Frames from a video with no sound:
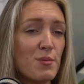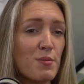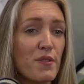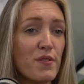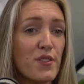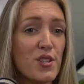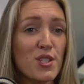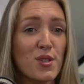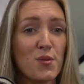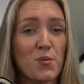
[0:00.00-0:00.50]
But
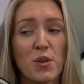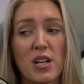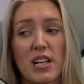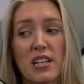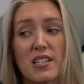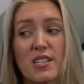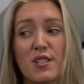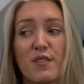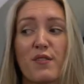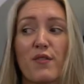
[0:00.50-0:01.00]
for someone
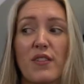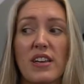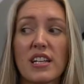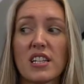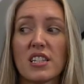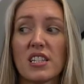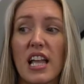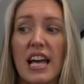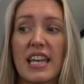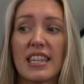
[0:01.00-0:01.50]
else to
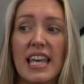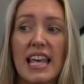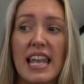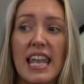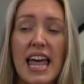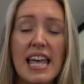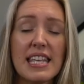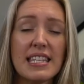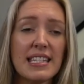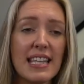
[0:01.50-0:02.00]
feel like they're
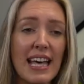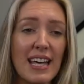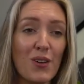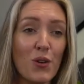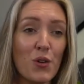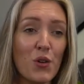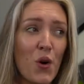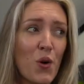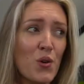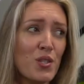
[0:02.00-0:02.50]
less than
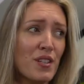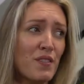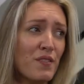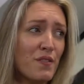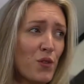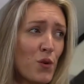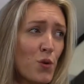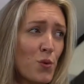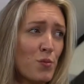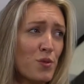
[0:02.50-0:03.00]
or not as
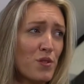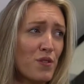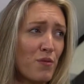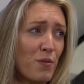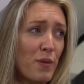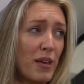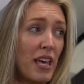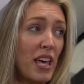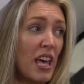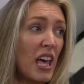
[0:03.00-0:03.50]
informed of
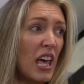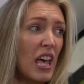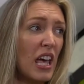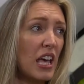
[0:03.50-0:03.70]
me,